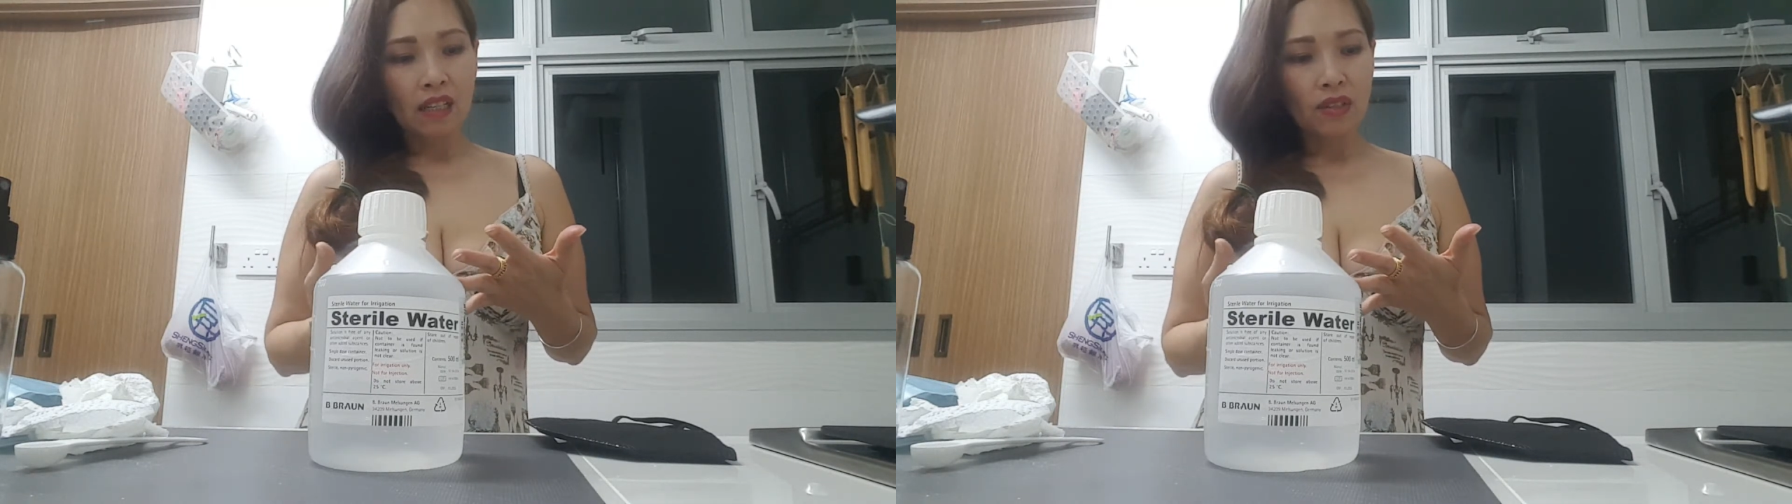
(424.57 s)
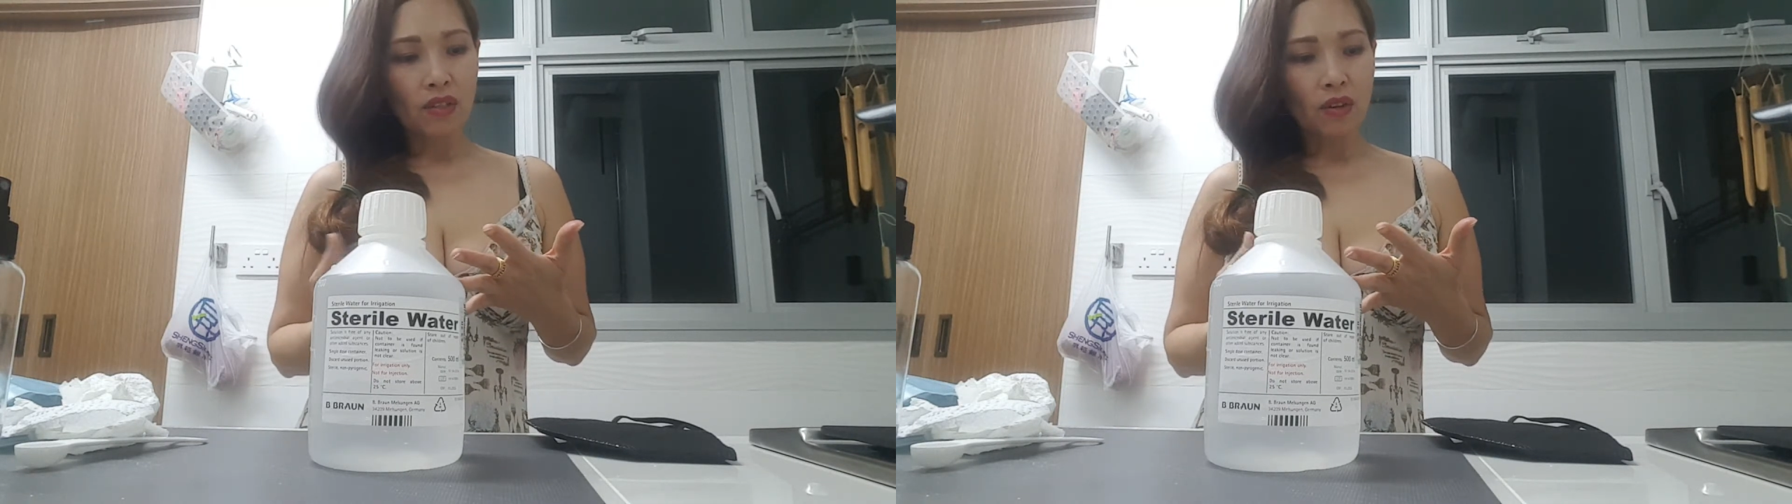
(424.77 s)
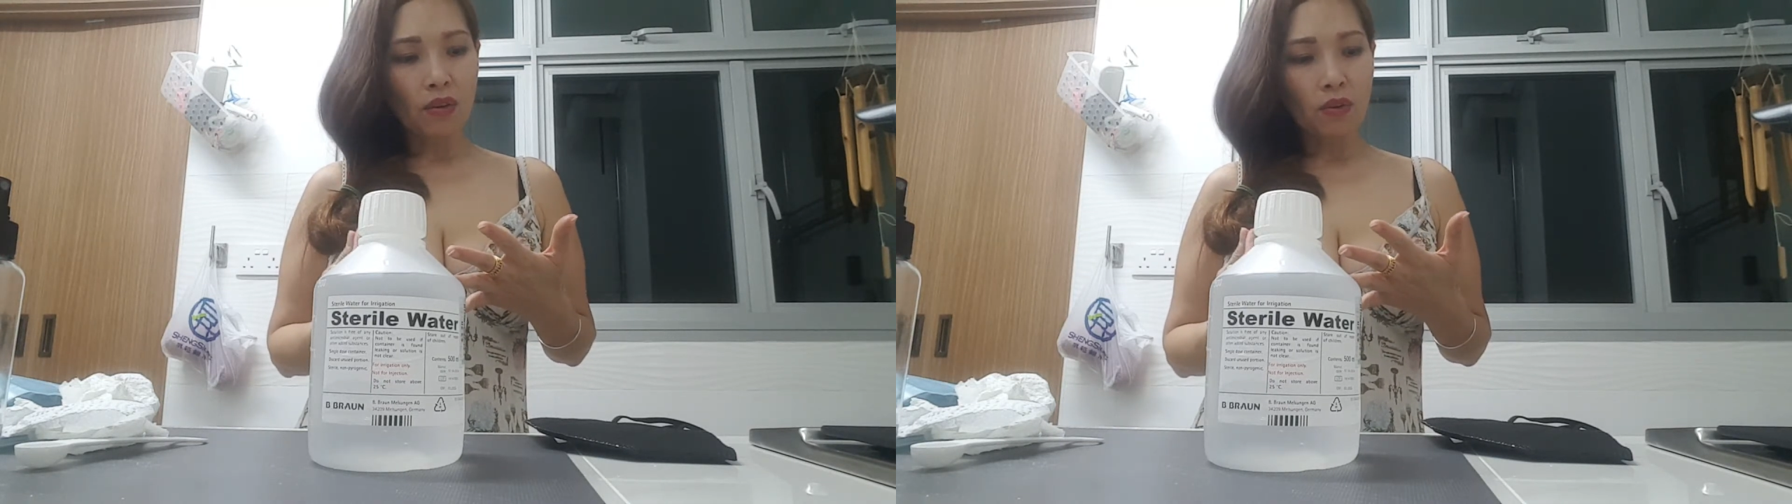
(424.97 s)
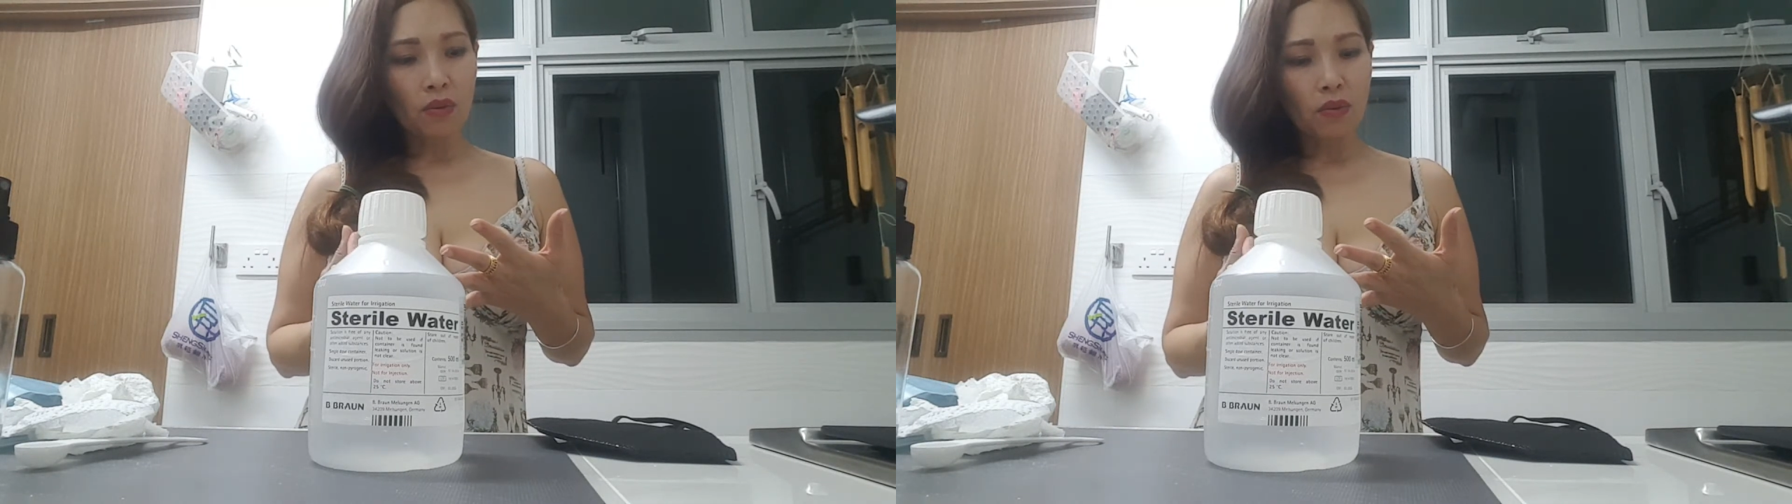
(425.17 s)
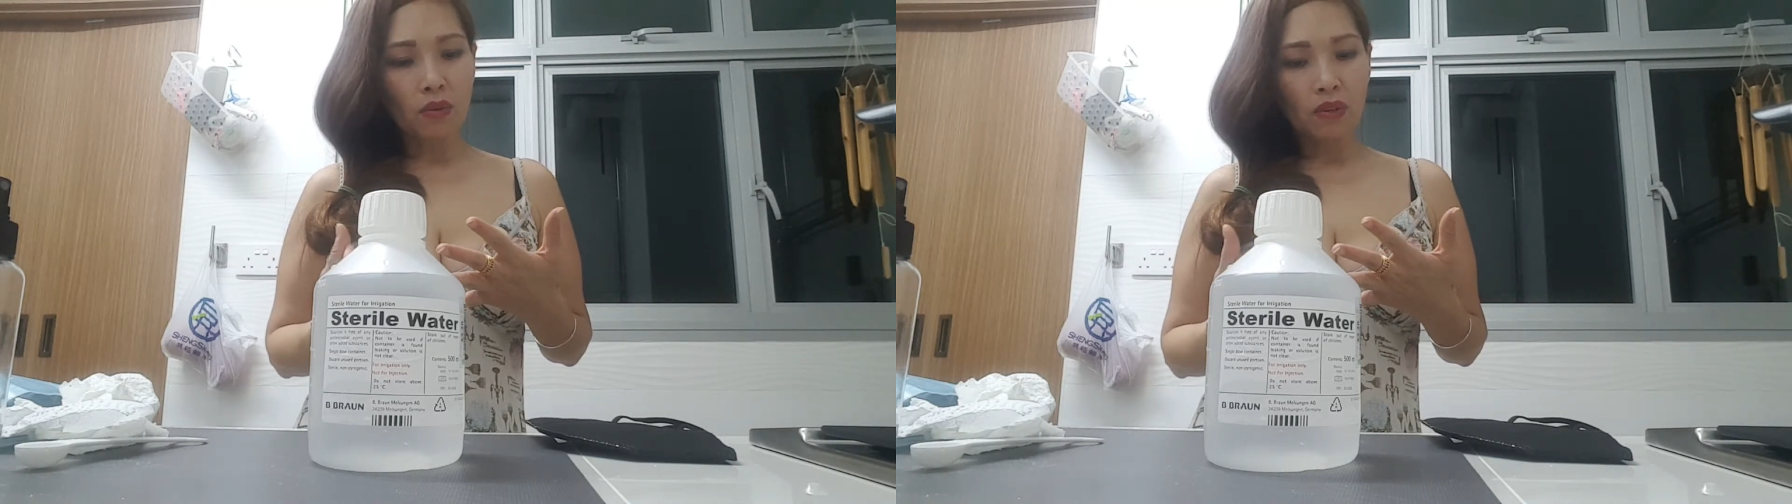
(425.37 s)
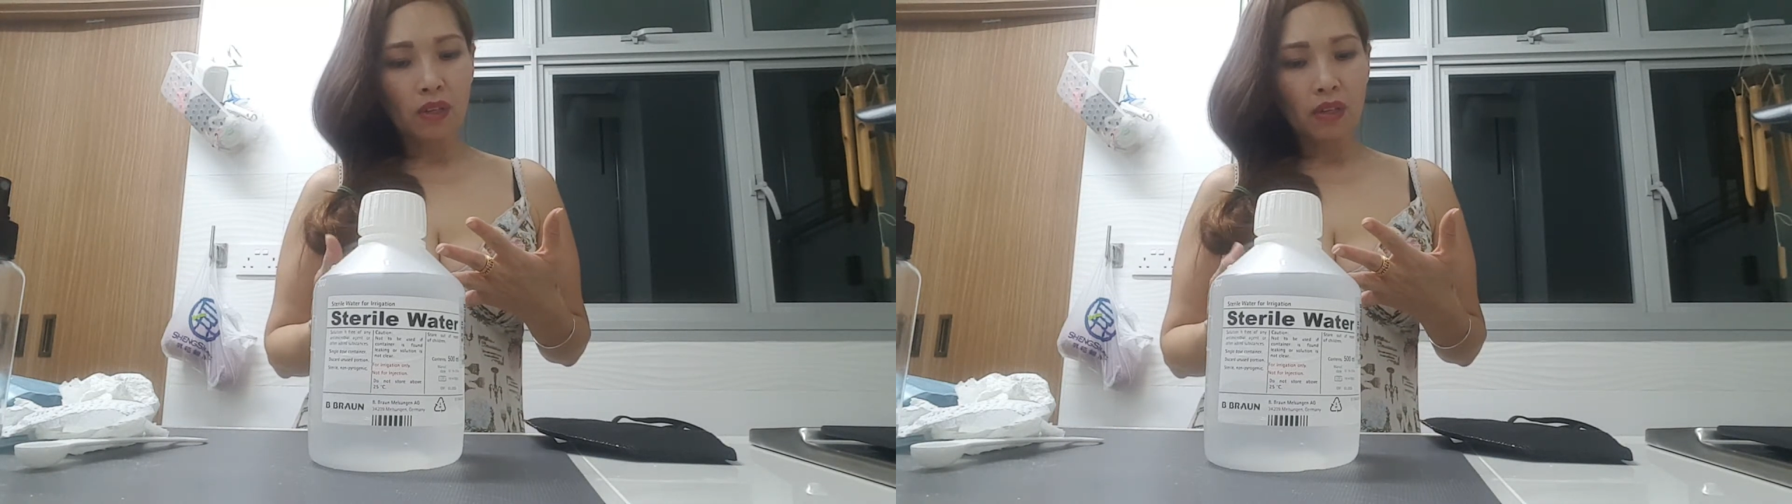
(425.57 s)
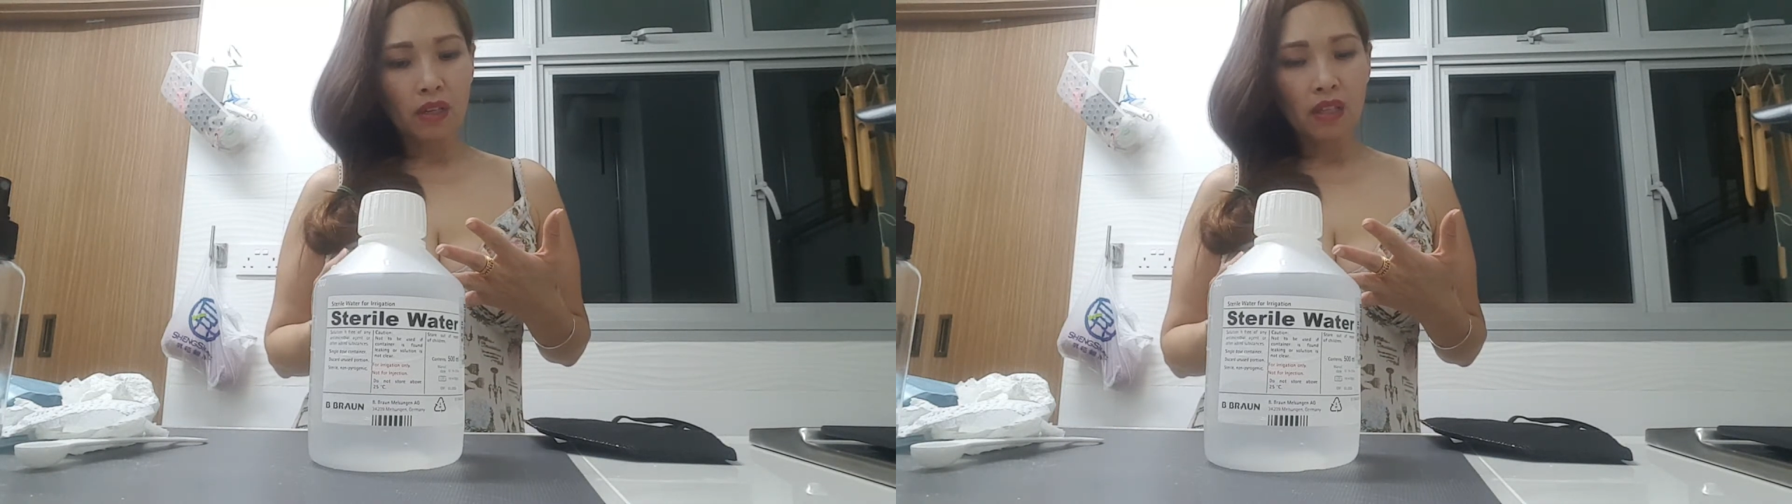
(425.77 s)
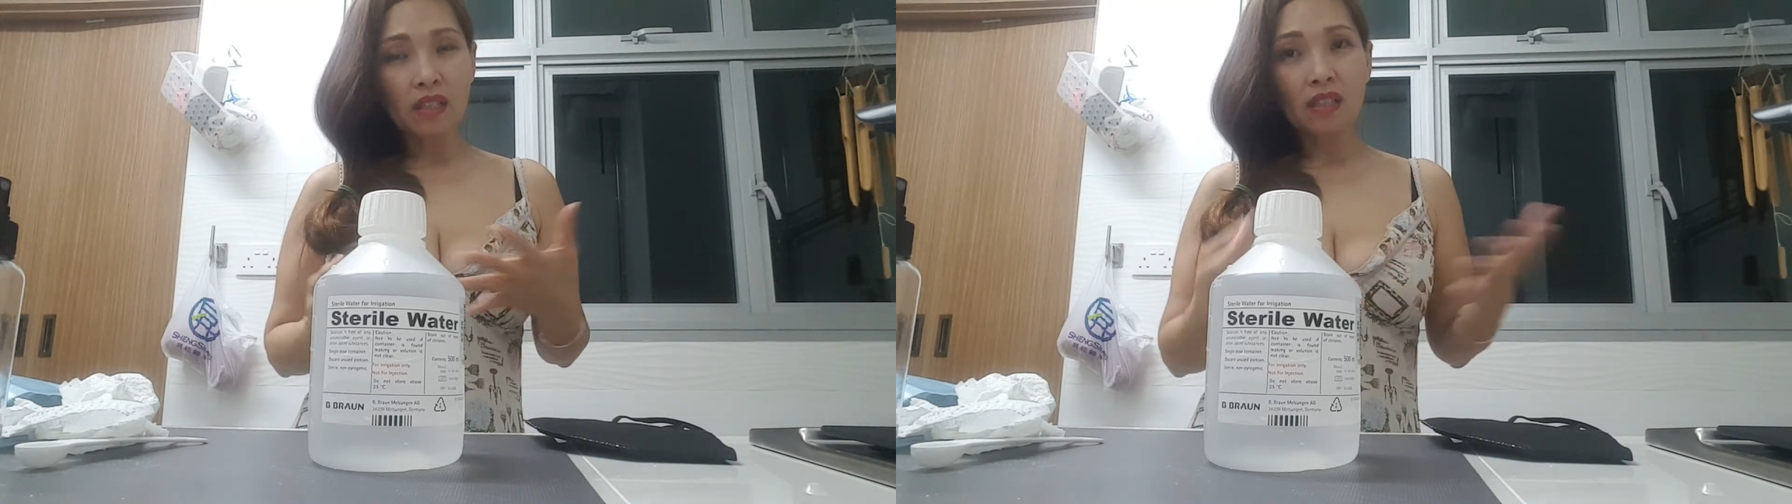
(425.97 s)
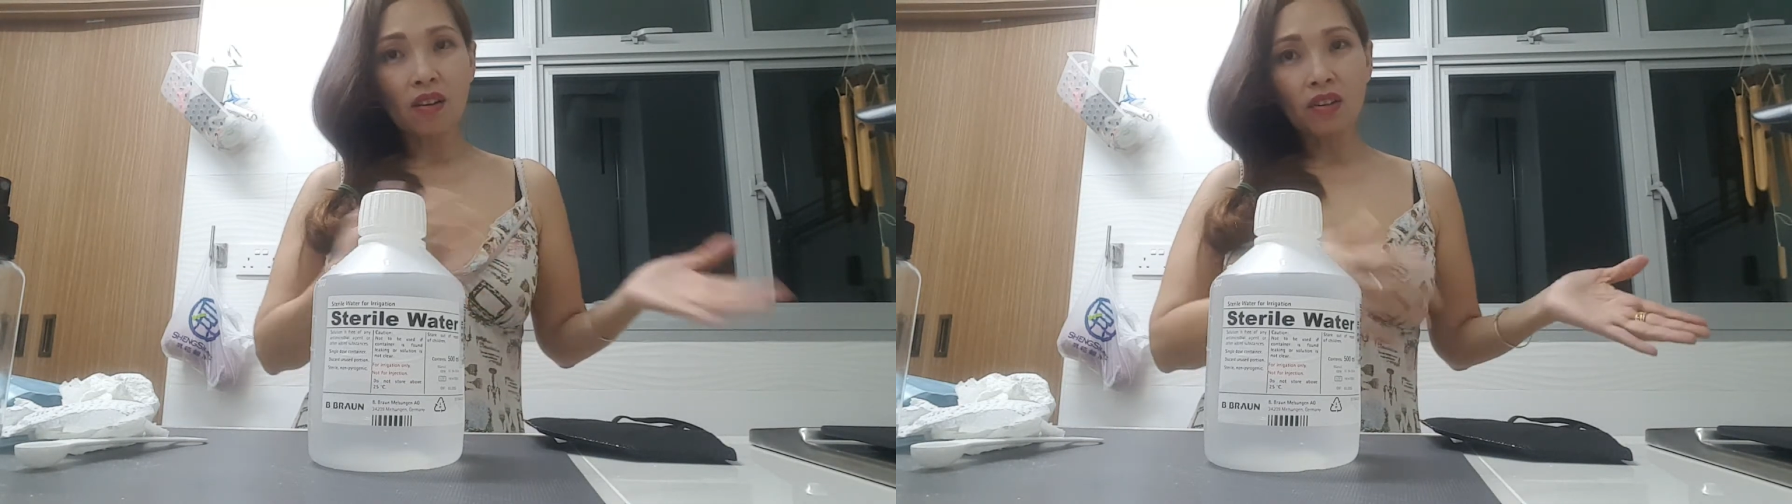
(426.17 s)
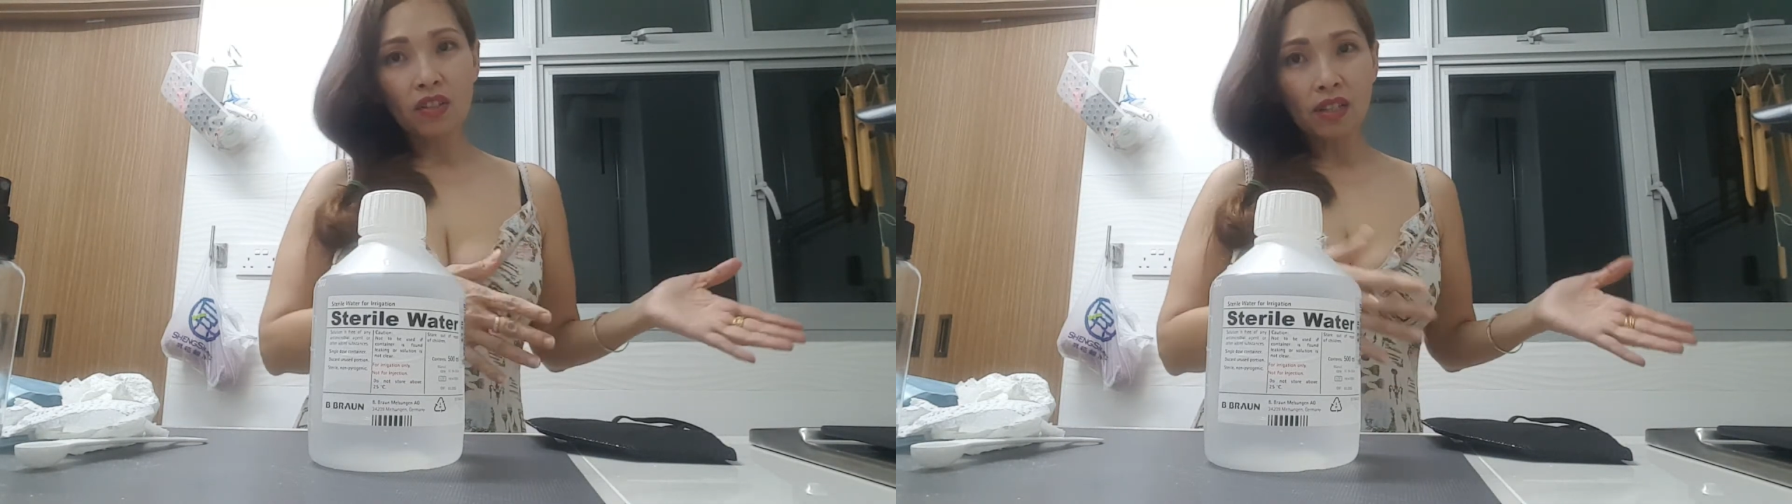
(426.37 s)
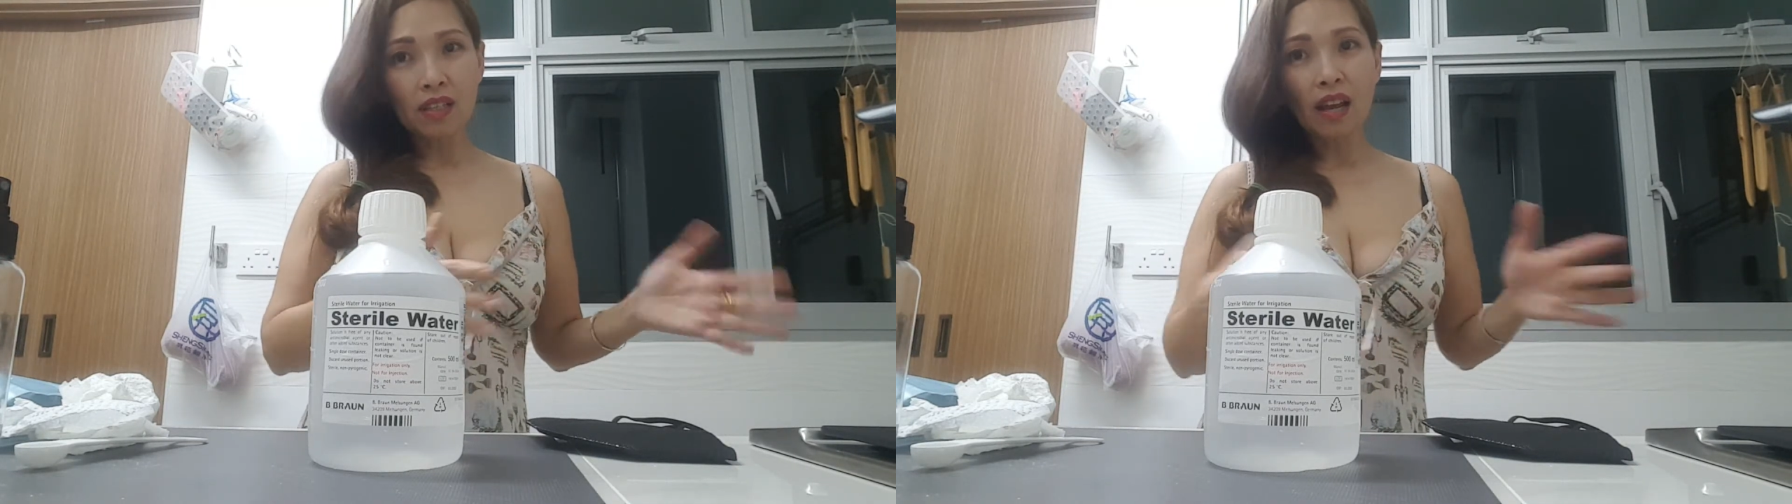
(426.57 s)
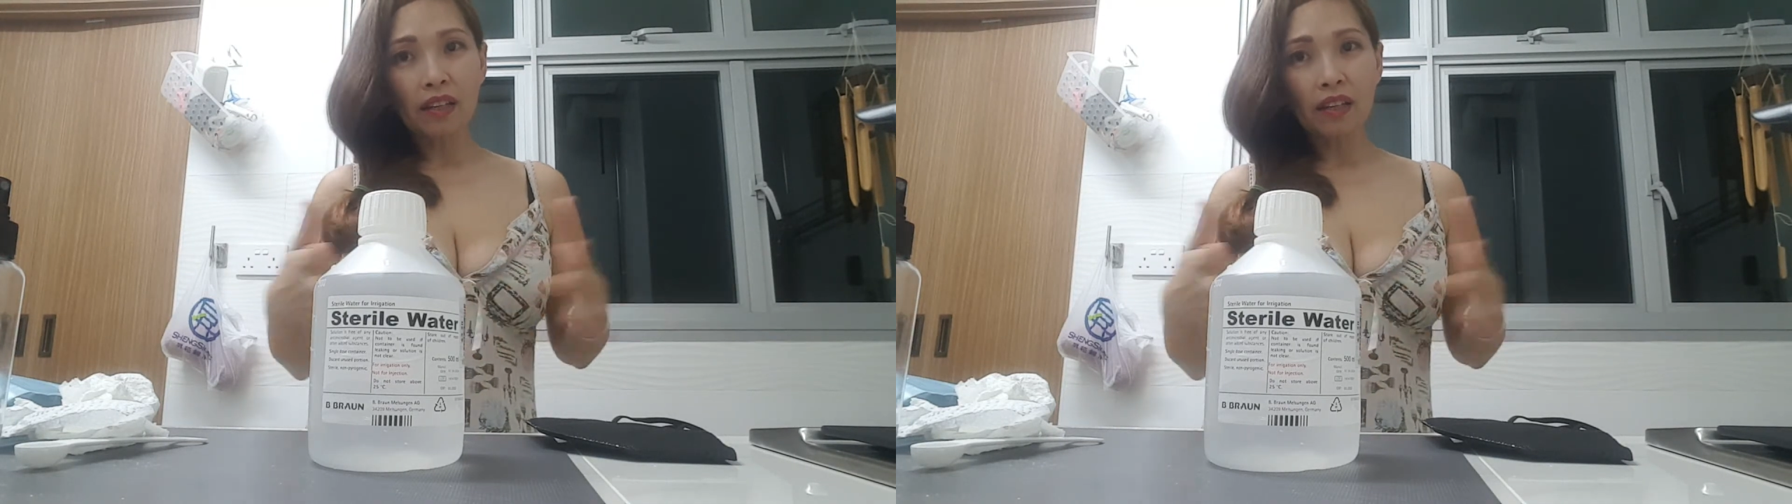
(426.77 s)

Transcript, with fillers: so it's not just